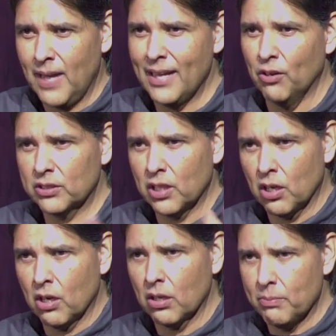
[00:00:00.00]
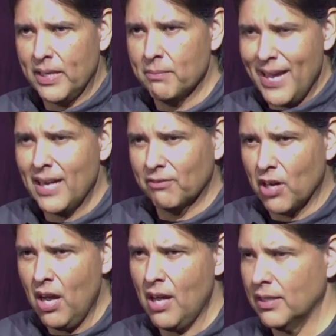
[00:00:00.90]
I owe it to her to be a man of
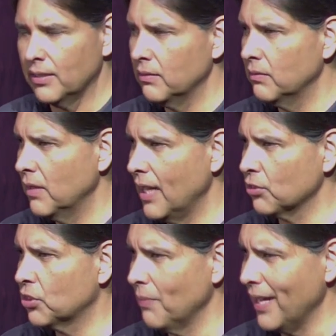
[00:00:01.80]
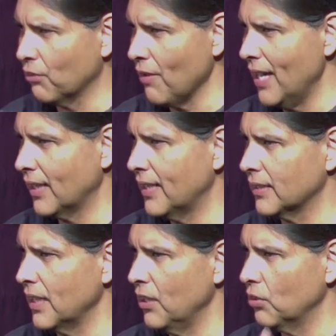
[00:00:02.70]
God. I owe it to my
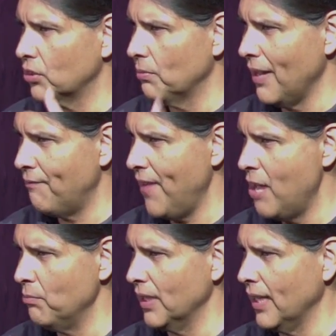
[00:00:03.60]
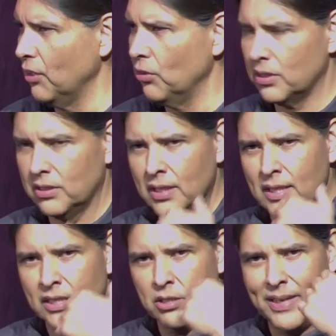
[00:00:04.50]
grandkids. I owe it to my family. I owe it
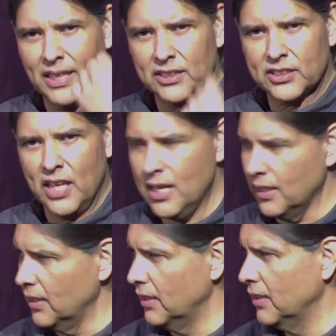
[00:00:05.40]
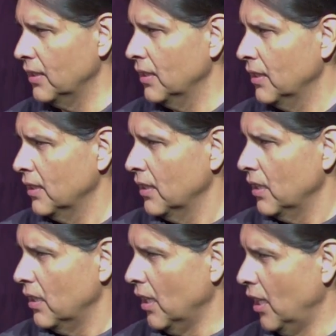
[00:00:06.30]
to be a son,
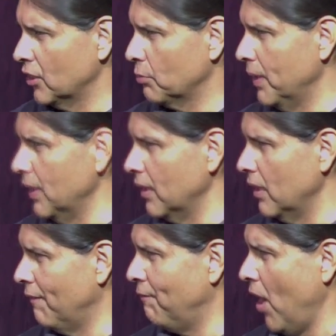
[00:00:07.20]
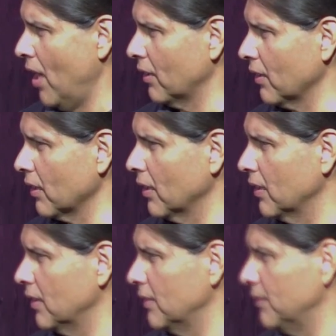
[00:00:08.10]
a husband, a father,
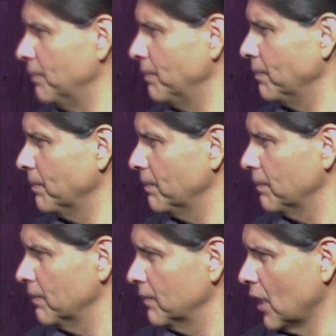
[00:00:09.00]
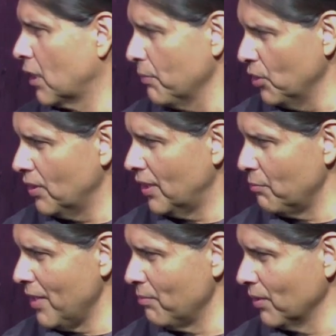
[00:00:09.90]
a community
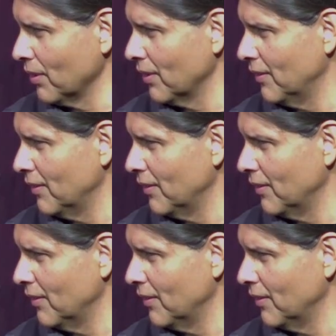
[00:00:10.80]
member.